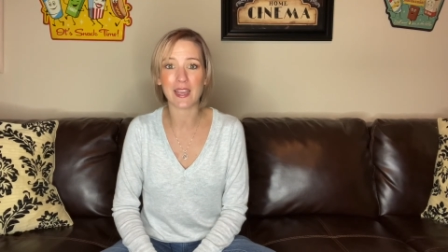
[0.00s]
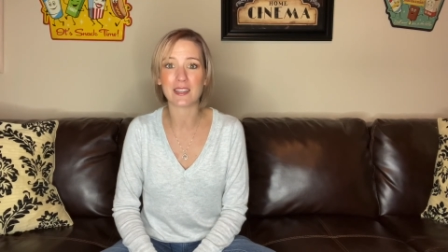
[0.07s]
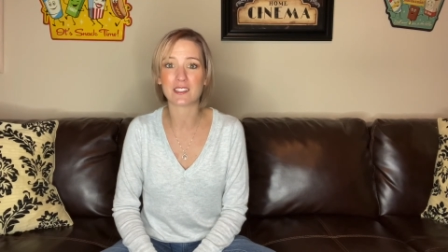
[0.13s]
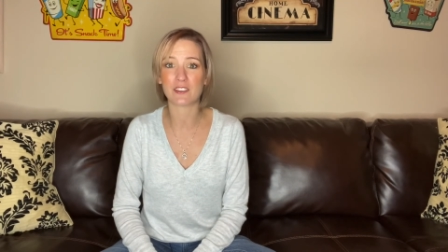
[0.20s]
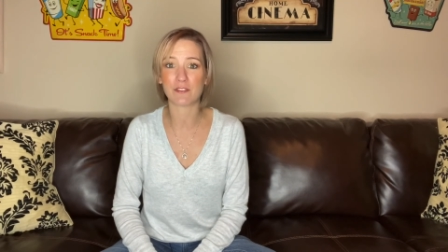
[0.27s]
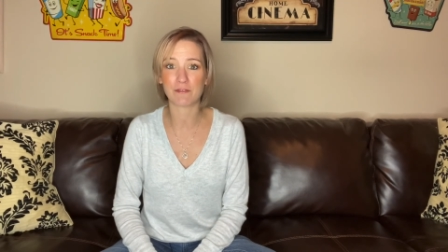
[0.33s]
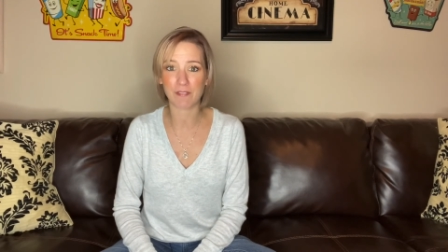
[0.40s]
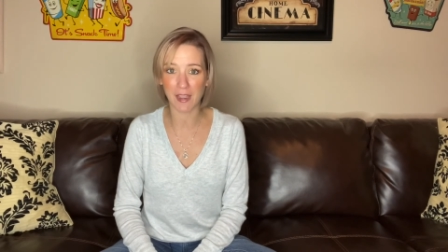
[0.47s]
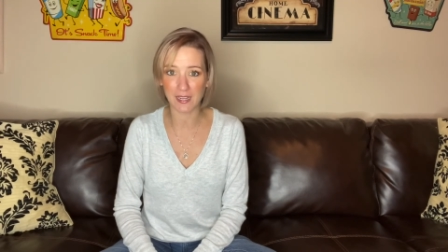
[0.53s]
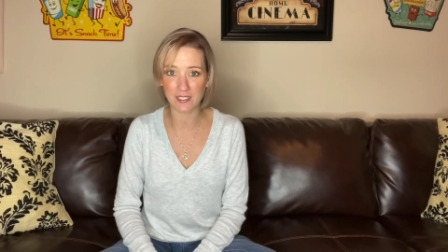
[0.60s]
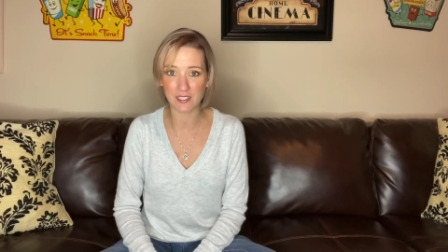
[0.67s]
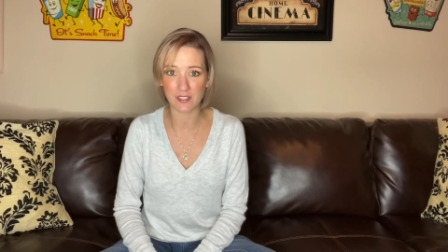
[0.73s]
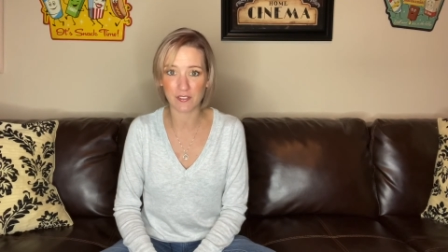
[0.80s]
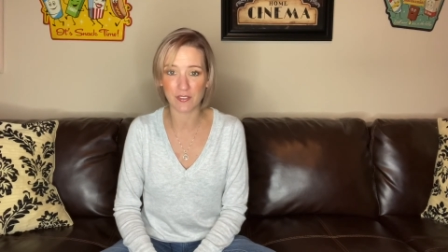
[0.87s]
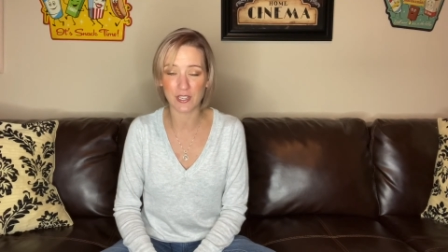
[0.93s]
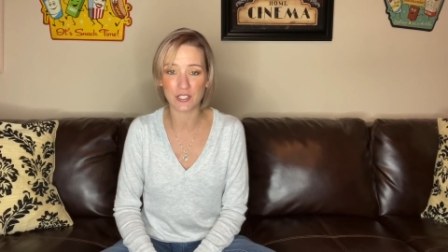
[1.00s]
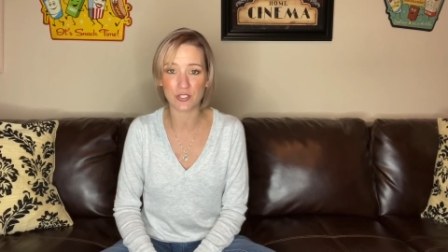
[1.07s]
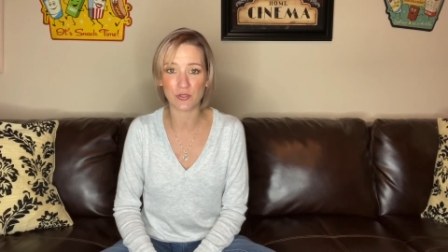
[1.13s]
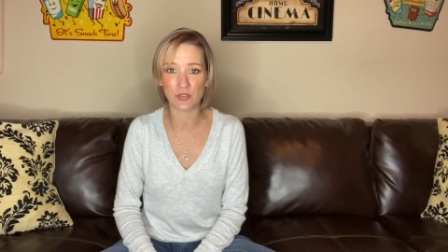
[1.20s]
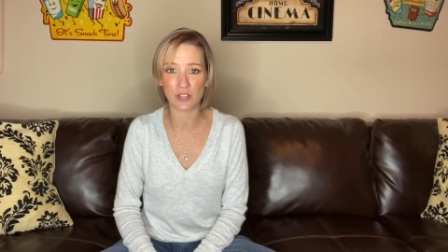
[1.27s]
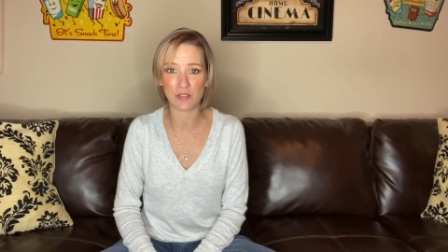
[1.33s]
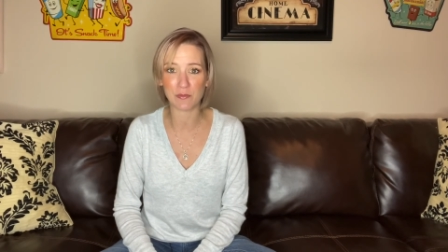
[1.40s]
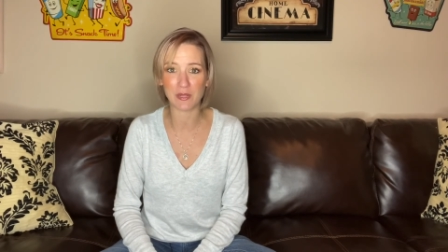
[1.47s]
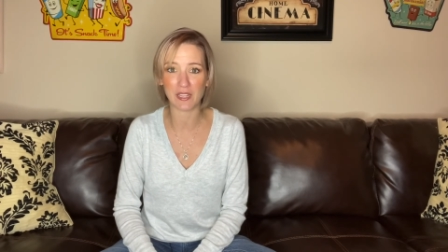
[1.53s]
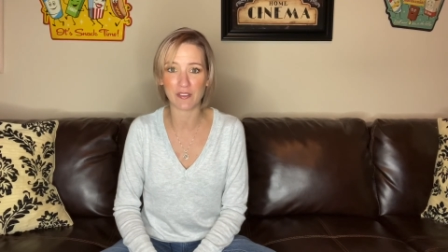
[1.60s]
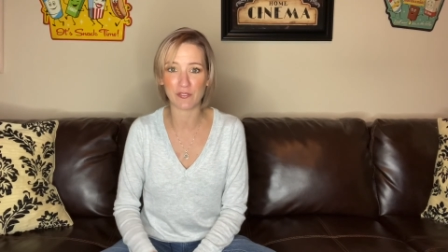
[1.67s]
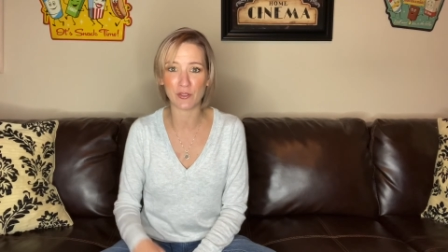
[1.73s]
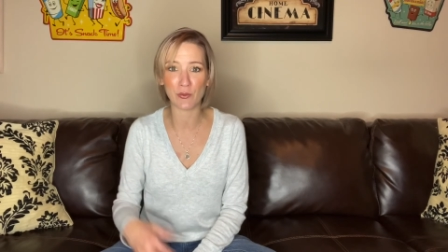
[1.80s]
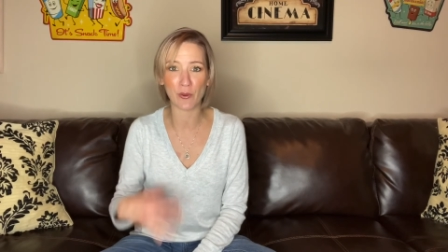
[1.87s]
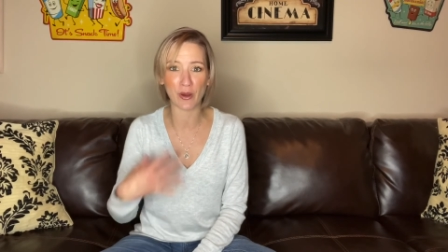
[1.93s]
as effective as you could be
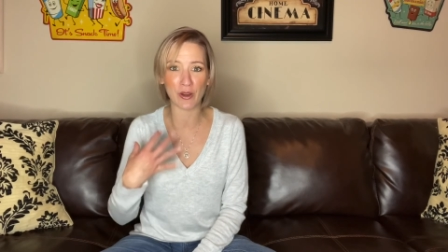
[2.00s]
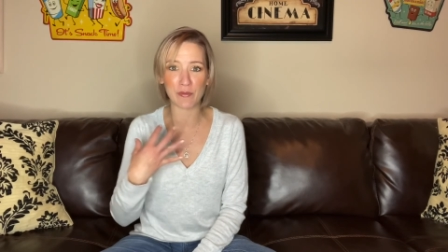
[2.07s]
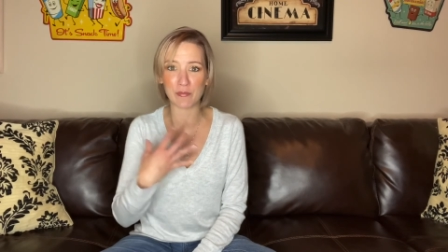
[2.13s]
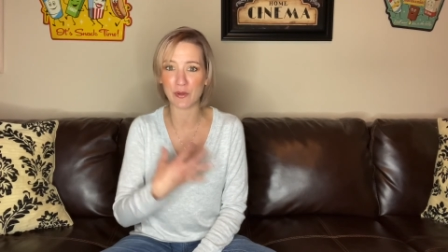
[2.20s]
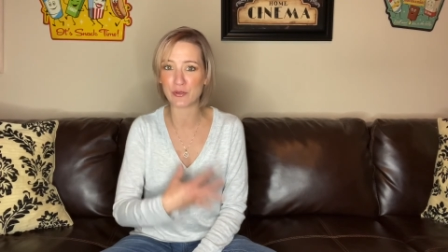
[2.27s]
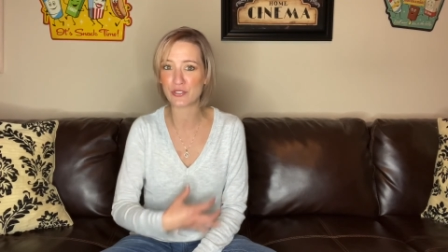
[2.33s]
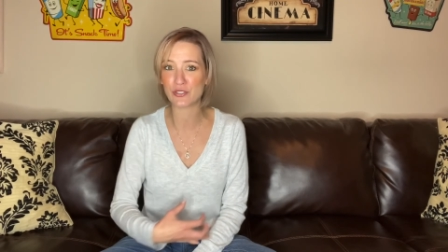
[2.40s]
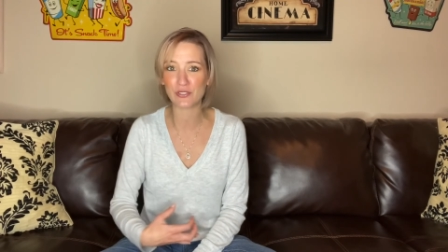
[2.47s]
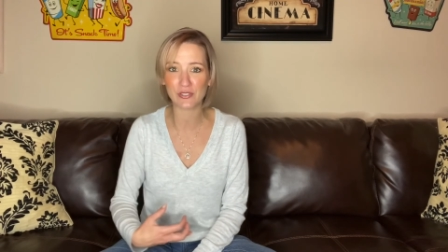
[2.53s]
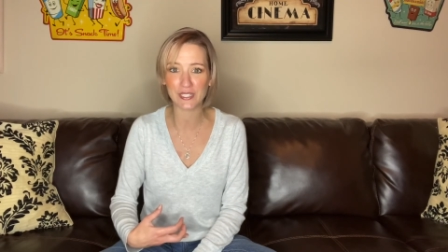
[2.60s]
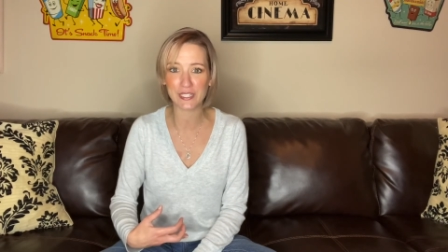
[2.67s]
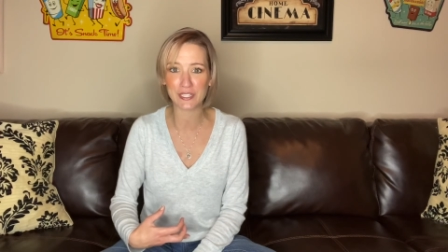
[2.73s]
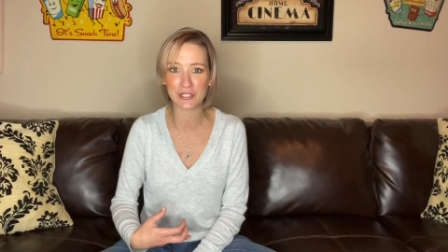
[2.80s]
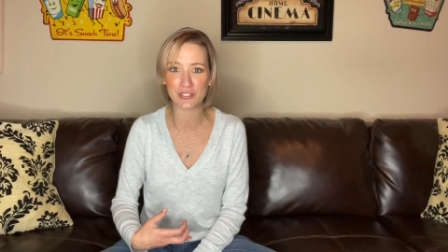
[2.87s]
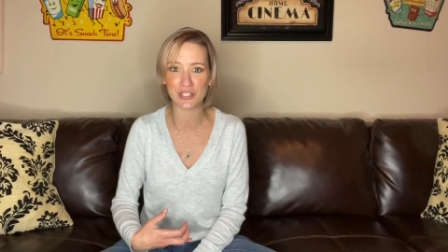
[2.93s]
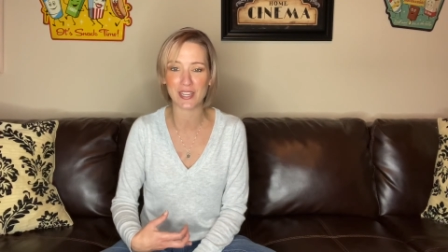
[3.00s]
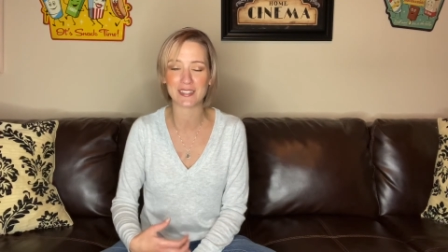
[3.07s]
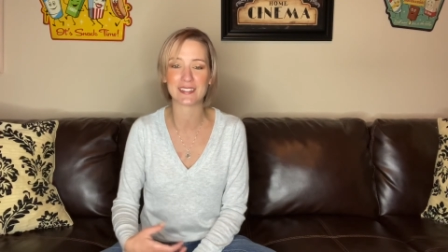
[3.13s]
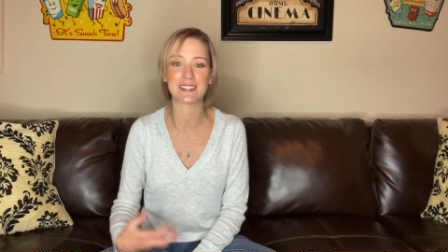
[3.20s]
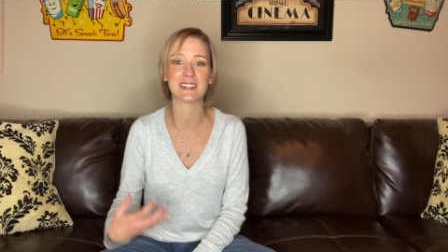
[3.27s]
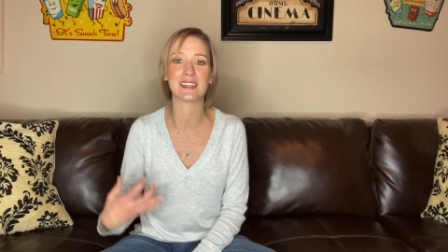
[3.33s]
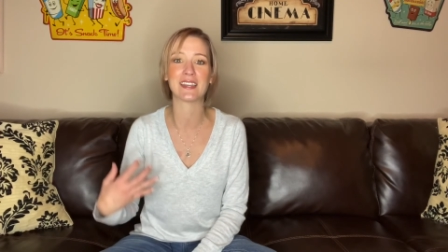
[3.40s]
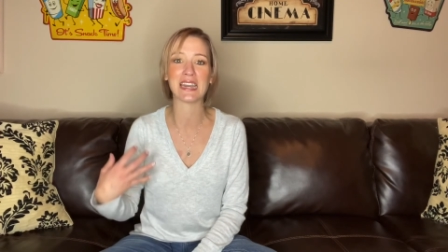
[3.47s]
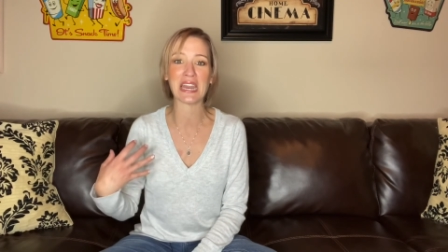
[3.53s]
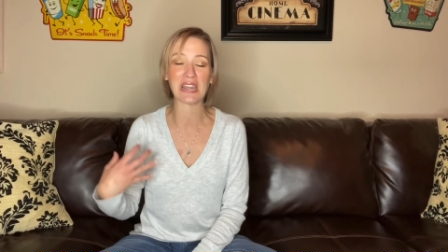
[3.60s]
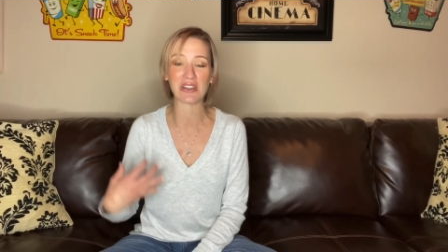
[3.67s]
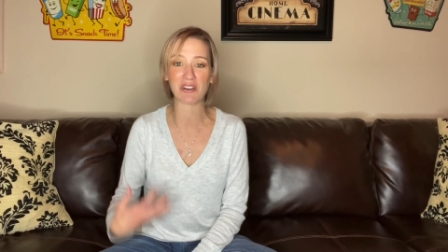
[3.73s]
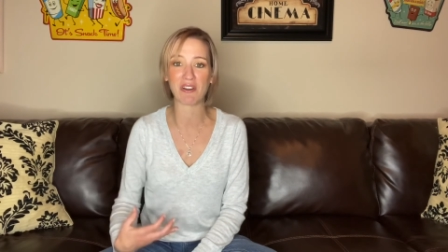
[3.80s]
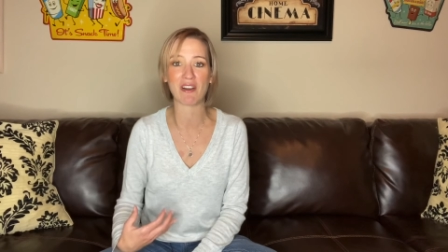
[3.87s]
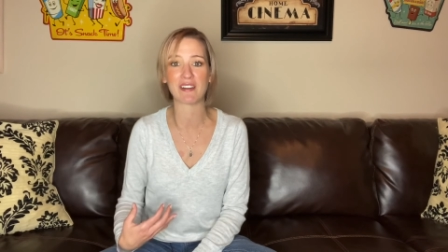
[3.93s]
if you are emotionally congested
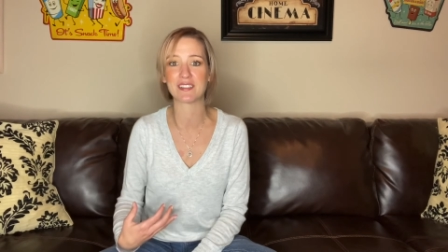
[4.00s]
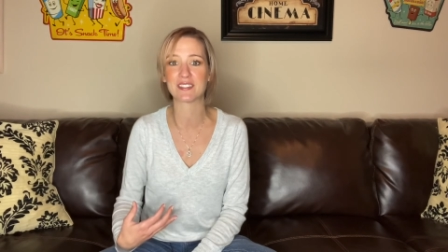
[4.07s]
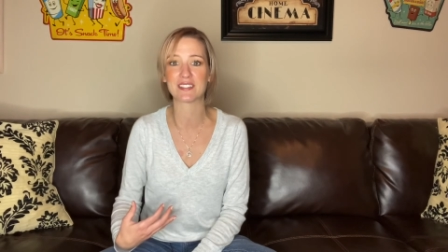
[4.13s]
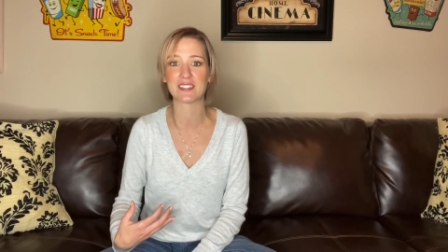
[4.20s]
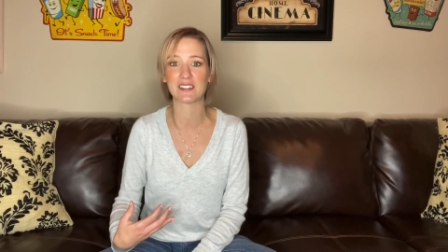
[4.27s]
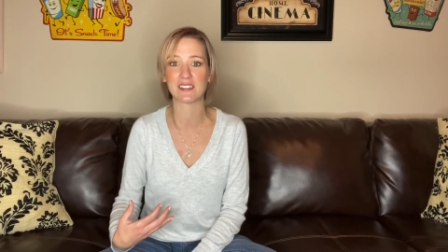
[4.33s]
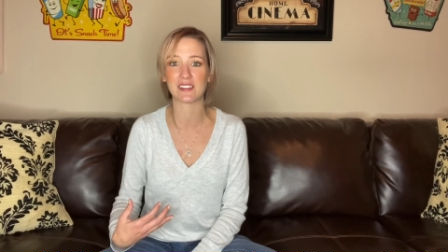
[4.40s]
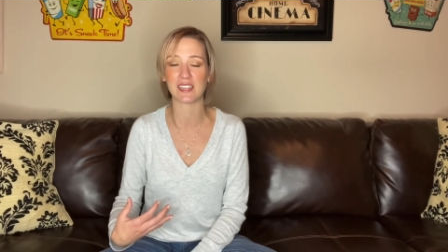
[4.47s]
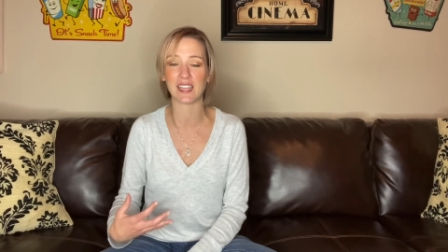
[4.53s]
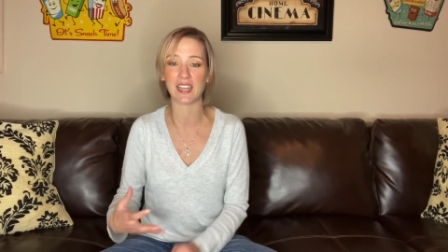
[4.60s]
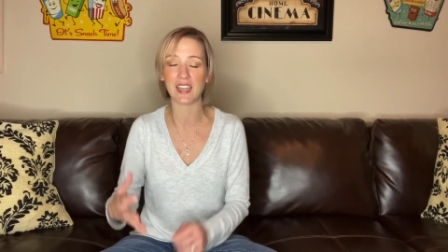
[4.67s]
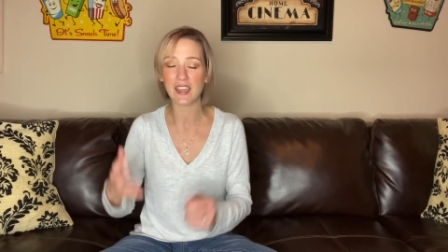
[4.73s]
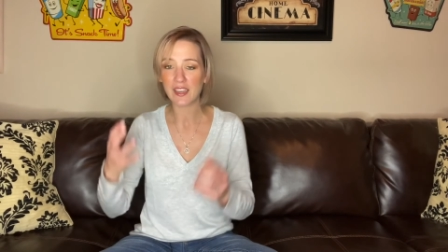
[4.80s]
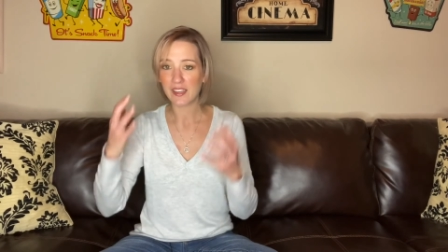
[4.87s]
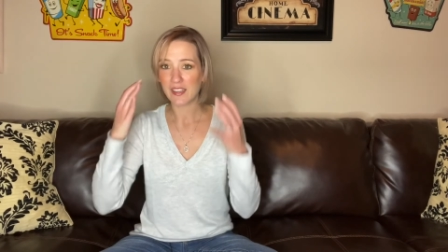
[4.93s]
and constantly